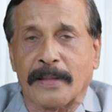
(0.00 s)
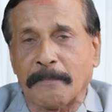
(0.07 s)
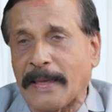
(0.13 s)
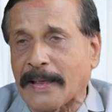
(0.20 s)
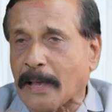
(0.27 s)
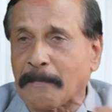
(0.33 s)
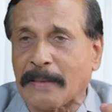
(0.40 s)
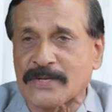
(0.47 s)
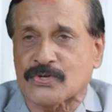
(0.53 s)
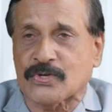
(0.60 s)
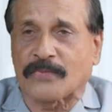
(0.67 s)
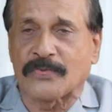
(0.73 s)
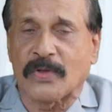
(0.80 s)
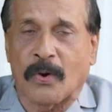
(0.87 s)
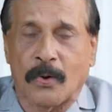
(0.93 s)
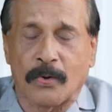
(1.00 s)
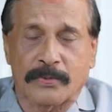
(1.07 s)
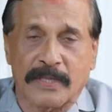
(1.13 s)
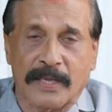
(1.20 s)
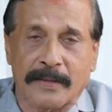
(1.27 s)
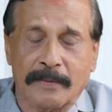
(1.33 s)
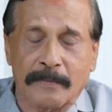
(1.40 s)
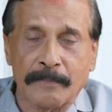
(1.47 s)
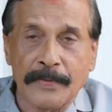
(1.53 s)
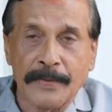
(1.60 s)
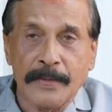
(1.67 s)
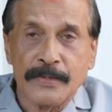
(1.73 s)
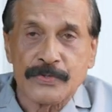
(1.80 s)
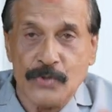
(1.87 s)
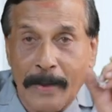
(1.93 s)
them, make a mess of the whole thing.
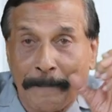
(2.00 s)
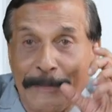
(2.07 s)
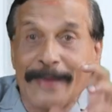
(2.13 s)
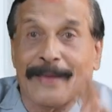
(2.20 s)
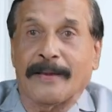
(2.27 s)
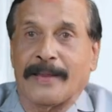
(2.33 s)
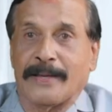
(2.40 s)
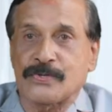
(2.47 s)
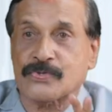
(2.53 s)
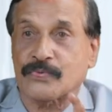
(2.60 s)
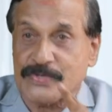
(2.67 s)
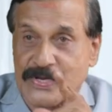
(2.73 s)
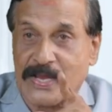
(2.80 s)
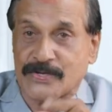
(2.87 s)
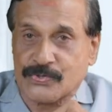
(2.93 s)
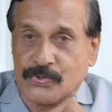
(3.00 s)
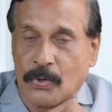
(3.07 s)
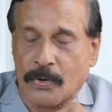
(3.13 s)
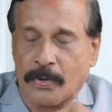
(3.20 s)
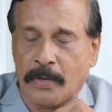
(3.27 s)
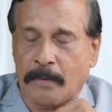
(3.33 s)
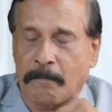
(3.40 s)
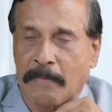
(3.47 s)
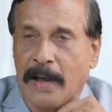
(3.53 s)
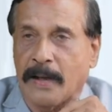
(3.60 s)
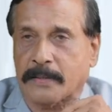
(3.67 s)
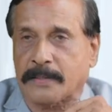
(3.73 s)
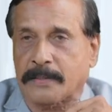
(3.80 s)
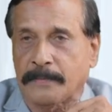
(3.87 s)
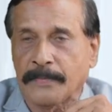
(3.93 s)
So, appearance, which has a
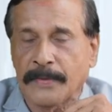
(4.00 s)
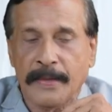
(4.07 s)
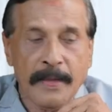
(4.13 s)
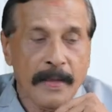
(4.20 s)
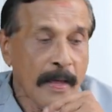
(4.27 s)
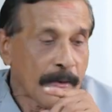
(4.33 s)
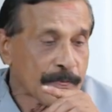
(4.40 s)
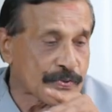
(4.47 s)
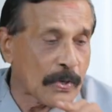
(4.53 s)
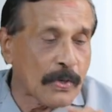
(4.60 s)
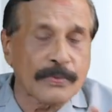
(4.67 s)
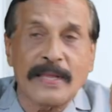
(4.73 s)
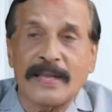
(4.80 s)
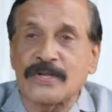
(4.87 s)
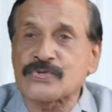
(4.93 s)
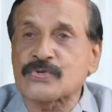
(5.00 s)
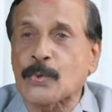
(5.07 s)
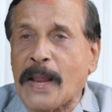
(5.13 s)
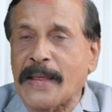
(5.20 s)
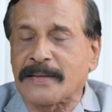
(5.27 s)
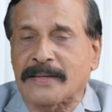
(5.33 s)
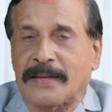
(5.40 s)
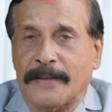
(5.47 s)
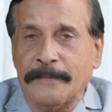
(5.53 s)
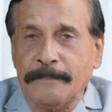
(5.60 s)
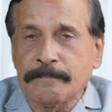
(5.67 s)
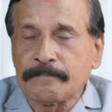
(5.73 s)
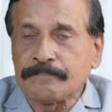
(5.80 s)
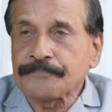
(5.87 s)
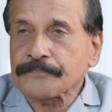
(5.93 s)
mark. So, that is
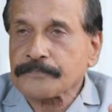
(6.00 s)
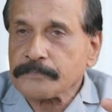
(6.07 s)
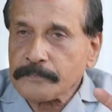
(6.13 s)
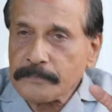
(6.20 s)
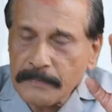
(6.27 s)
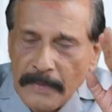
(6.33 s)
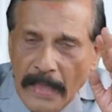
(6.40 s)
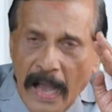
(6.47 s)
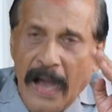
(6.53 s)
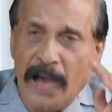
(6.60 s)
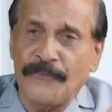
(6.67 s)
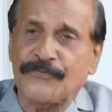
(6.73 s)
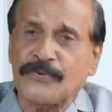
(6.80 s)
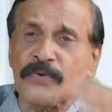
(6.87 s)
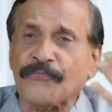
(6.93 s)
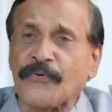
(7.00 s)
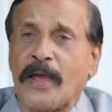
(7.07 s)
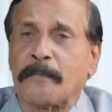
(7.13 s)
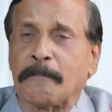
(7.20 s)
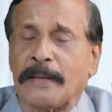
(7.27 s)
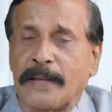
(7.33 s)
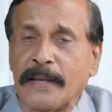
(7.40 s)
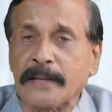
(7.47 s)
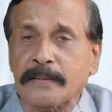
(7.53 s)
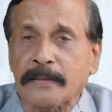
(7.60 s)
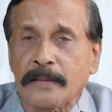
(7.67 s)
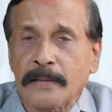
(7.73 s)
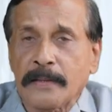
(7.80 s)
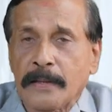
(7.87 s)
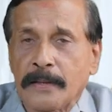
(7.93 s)
writing. After five minutes,
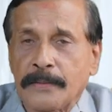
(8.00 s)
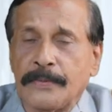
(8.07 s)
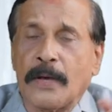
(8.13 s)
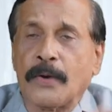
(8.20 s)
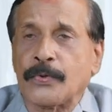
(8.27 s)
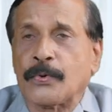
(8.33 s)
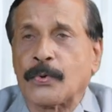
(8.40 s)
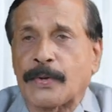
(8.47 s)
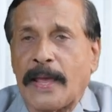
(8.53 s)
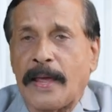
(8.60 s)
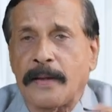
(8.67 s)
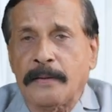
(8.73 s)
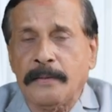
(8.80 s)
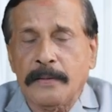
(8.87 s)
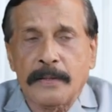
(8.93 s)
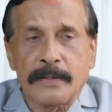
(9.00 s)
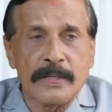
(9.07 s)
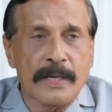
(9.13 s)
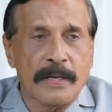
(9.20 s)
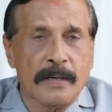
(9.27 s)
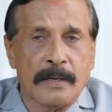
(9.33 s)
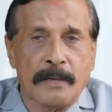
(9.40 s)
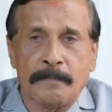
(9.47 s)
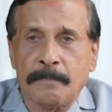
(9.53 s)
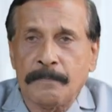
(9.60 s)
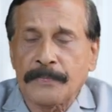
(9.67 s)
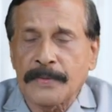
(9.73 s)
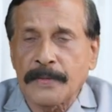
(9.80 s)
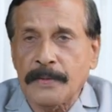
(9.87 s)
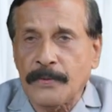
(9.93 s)
now you can, um,
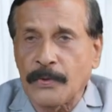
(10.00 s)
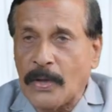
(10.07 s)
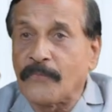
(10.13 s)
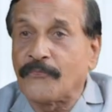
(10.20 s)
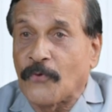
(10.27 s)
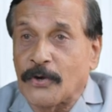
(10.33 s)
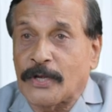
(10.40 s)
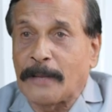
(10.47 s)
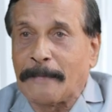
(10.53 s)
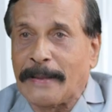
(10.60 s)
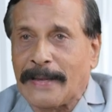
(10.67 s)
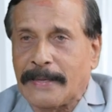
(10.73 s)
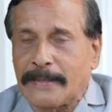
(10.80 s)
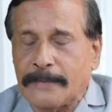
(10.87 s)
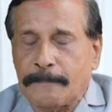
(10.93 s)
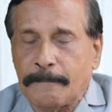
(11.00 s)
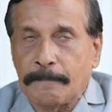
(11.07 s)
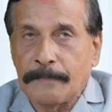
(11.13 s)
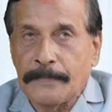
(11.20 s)
you have forty minutes.